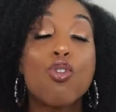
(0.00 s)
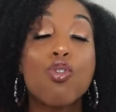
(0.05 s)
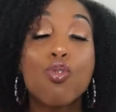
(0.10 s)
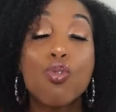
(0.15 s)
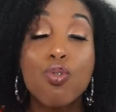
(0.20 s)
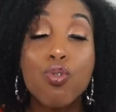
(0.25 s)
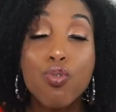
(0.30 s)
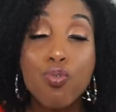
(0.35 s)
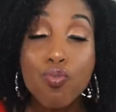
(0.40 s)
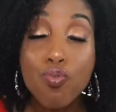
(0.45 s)

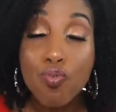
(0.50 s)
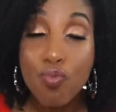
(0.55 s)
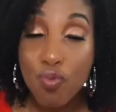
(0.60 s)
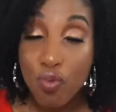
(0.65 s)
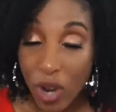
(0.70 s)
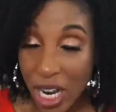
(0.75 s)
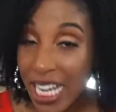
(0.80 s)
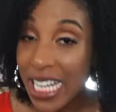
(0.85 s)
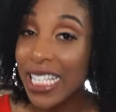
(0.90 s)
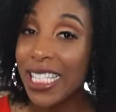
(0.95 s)

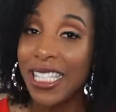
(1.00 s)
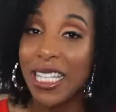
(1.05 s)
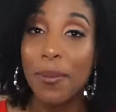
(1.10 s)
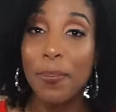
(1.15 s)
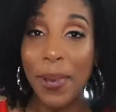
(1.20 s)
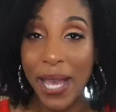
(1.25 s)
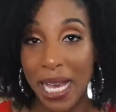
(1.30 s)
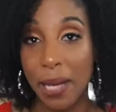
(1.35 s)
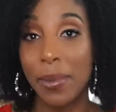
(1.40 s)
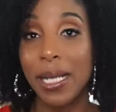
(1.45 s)
crazy
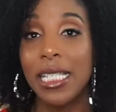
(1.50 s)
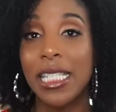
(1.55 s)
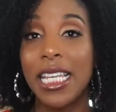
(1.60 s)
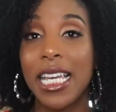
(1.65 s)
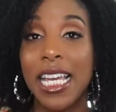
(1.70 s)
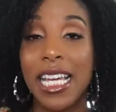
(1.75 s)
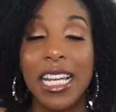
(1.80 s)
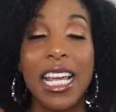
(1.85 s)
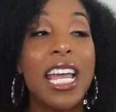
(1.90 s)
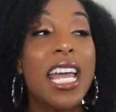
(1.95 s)

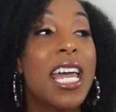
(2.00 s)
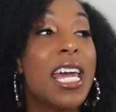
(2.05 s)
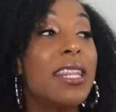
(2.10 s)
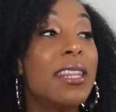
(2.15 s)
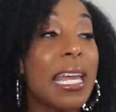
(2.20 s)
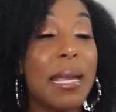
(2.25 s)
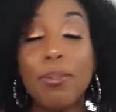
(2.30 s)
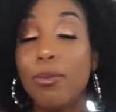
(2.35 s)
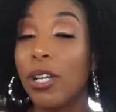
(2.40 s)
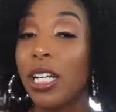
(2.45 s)
pigmented.
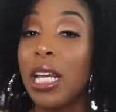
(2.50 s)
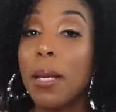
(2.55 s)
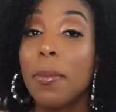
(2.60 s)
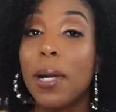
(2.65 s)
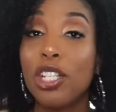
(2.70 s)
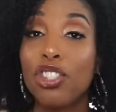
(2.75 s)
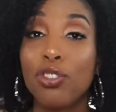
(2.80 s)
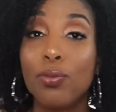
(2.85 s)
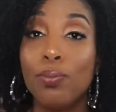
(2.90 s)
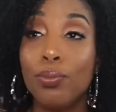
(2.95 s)
They pretty
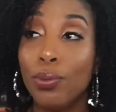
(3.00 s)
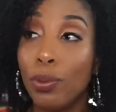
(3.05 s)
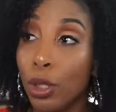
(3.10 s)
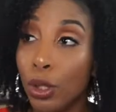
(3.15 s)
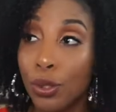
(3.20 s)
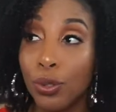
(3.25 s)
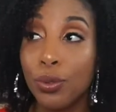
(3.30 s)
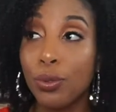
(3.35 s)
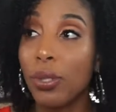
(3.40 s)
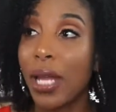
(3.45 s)
much
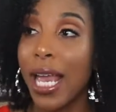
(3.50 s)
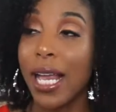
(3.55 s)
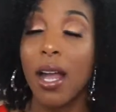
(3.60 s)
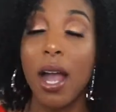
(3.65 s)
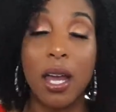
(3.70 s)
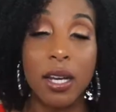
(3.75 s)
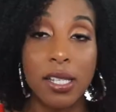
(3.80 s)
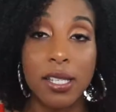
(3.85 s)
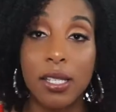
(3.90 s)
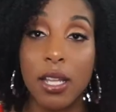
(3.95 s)
blew like
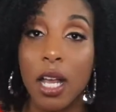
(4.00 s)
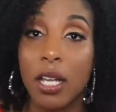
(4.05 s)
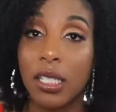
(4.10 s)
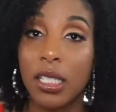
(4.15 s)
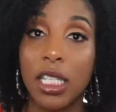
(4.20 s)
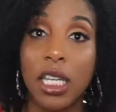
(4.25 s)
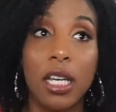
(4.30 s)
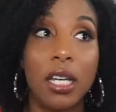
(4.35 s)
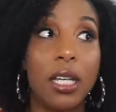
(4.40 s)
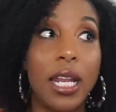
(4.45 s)

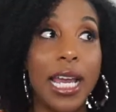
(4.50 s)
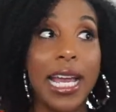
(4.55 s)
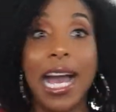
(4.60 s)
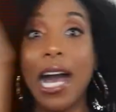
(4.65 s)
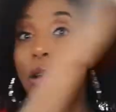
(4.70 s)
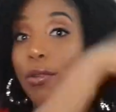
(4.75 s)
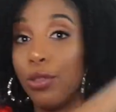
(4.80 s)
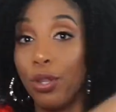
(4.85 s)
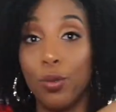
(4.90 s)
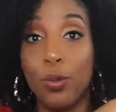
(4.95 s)
Anastasia like
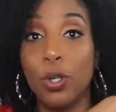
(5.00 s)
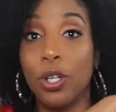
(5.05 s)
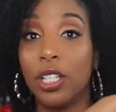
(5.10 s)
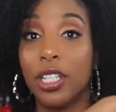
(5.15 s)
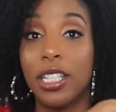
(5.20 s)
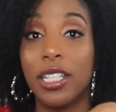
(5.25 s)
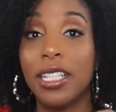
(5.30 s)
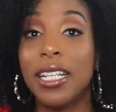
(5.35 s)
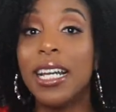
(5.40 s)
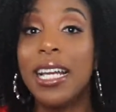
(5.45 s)
out the
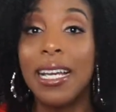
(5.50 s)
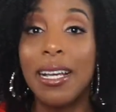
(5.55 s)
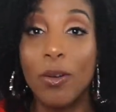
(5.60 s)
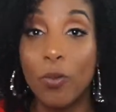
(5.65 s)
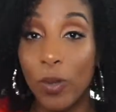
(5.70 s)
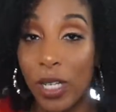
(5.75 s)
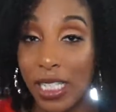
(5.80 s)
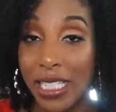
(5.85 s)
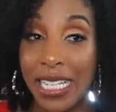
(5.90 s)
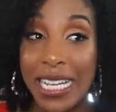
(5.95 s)
water
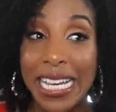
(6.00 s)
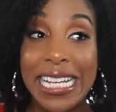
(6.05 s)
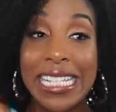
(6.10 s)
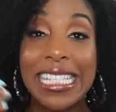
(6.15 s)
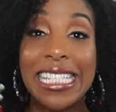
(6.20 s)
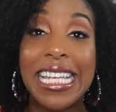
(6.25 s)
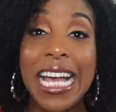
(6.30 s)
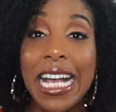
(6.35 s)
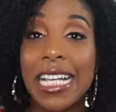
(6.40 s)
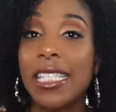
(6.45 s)
with the
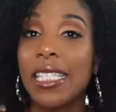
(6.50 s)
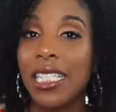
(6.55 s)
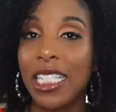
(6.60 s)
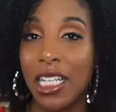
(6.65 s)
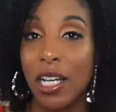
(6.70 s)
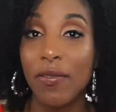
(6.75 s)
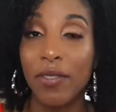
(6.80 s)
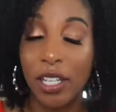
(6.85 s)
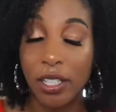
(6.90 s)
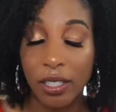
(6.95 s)

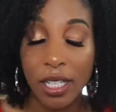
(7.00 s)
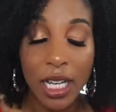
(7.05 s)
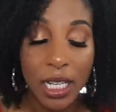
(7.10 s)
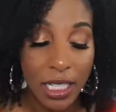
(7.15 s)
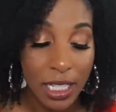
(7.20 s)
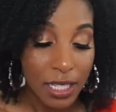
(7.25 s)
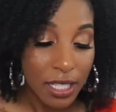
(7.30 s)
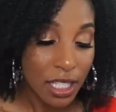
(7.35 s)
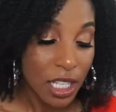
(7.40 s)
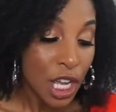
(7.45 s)
intensity of their
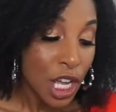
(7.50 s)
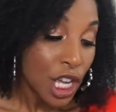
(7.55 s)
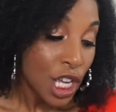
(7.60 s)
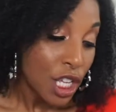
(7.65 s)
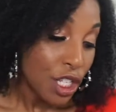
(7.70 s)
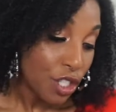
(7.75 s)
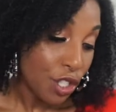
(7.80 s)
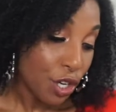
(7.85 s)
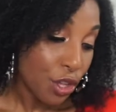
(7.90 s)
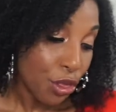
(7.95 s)
colors.
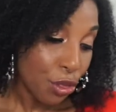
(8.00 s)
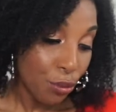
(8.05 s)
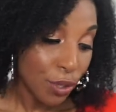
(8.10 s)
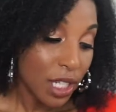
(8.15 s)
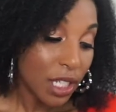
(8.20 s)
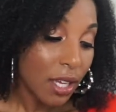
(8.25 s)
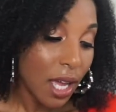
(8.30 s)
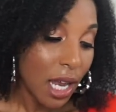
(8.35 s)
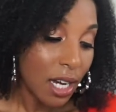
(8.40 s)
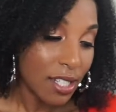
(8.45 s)
So the
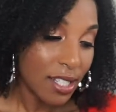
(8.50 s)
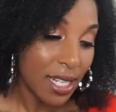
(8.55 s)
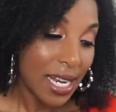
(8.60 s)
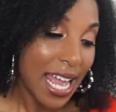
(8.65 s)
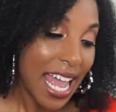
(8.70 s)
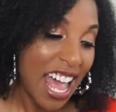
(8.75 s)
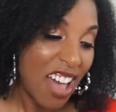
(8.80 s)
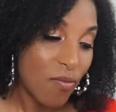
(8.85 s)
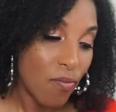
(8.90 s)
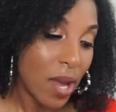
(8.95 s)
three colors that I
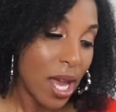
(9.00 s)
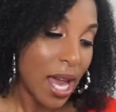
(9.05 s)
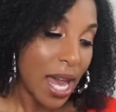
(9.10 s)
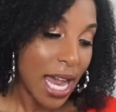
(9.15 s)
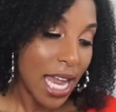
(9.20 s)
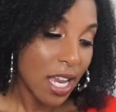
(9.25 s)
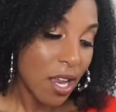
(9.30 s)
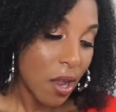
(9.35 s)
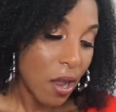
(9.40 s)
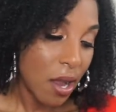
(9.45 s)
have my
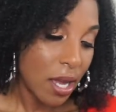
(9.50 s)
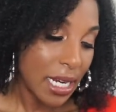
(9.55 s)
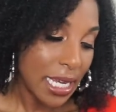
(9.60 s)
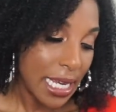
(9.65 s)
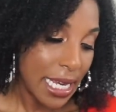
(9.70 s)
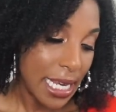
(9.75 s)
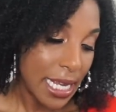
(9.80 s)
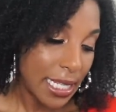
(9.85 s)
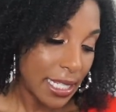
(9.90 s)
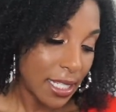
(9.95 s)
eye on,
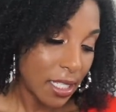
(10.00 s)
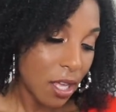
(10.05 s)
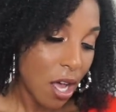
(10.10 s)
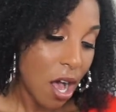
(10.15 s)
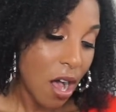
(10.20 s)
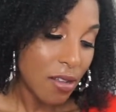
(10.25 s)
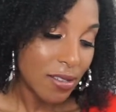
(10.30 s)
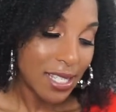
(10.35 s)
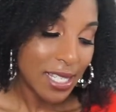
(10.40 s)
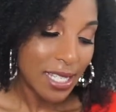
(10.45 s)
it's called